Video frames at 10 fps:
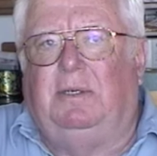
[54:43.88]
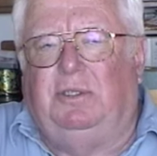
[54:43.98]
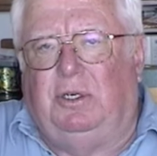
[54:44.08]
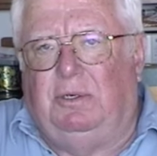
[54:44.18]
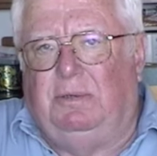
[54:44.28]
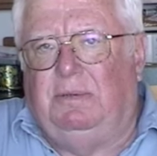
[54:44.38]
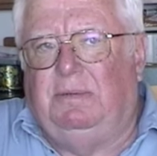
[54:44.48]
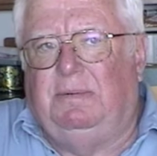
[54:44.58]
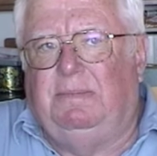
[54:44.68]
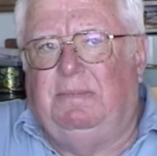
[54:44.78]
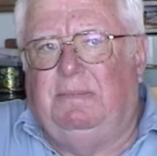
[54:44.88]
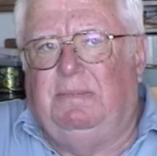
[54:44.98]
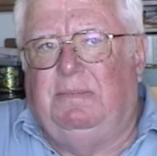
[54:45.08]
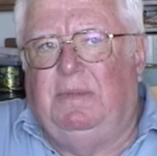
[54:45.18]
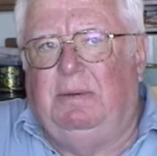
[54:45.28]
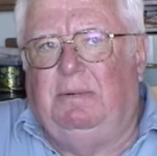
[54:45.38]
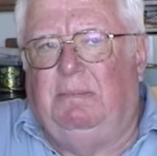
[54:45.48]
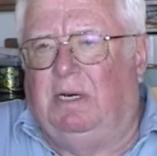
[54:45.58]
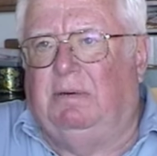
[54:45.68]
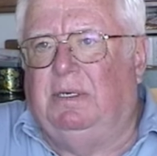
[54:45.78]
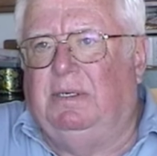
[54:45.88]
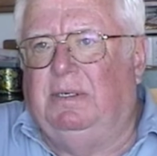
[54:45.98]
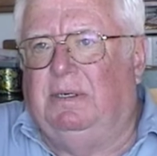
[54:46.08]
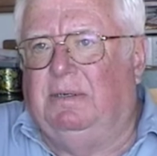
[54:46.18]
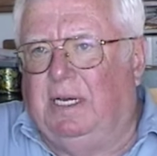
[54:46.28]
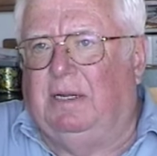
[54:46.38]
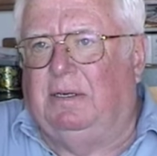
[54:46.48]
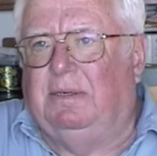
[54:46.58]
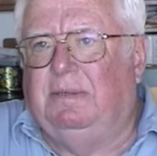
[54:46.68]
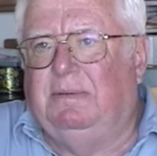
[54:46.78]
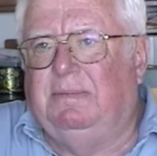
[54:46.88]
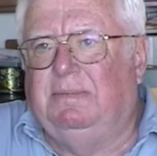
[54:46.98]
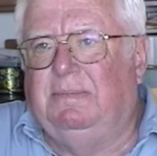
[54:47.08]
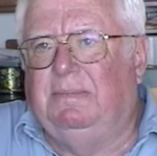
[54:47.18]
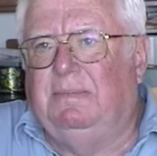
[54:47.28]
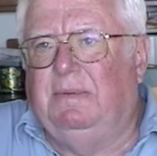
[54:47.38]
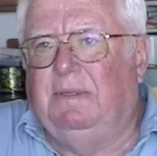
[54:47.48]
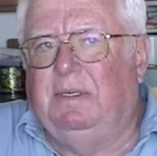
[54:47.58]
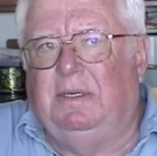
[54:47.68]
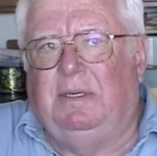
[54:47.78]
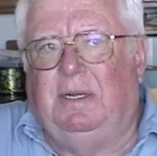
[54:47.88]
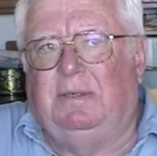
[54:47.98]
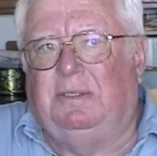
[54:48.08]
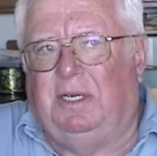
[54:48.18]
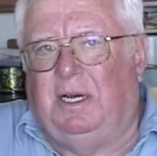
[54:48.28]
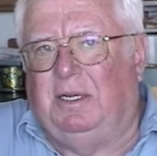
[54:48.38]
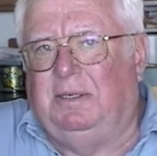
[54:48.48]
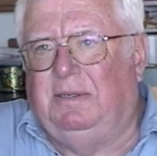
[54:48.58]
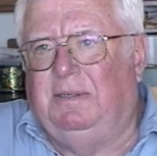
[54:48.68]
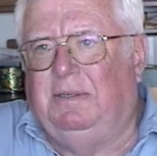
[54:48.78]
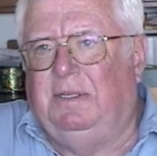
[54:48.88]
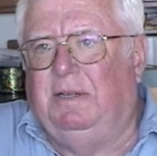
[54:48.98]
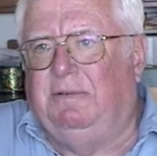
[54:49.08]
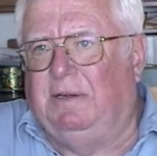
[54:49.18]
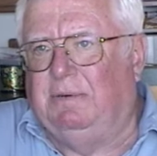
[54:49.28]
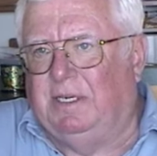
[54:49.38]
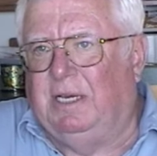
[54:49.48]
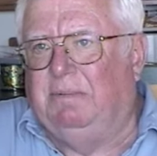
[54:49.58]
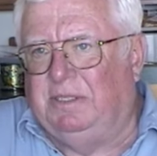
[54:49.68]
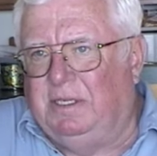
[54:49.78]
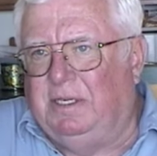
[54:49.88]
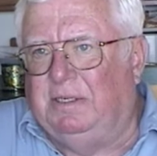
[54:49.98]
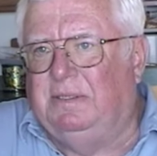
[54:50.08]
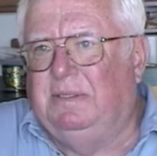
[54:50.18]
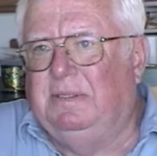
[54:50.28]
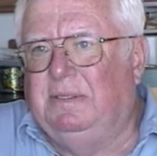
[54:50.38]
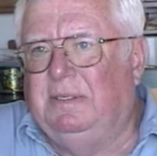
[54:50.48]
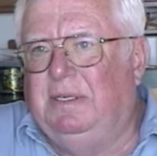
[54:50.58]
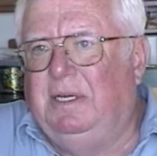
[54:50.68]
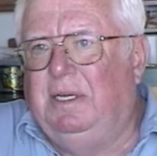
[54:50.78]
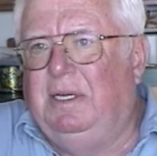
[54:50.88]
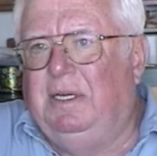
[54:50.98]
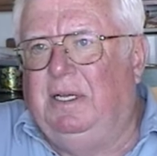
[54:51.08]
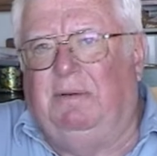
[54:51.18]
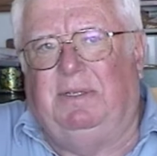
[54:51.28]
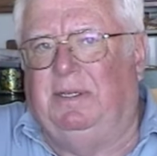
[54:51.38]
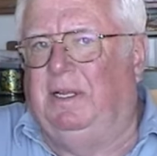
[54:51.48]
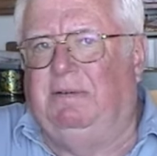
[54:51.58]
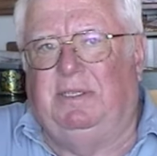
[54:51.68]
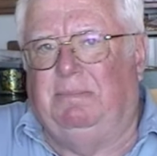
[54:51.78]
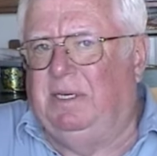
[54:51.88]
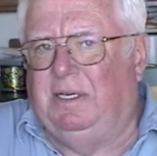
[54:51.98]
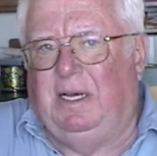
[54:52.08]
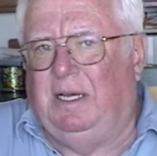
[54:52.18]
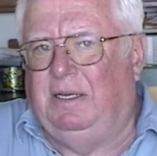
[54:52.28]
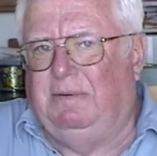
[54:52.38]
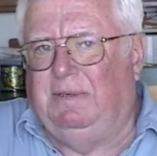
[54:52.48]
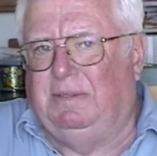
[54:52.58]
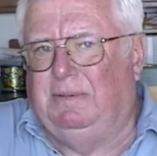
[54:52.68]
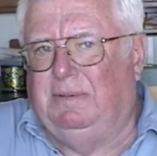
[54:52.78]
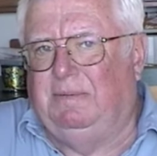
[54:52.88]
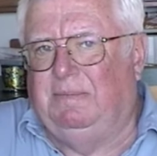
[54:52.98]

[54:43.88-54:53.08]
Uncle Joe Barry or Gallagher, and Uncle John, he lived right where Kay Messina is he was he was a big guy, you know,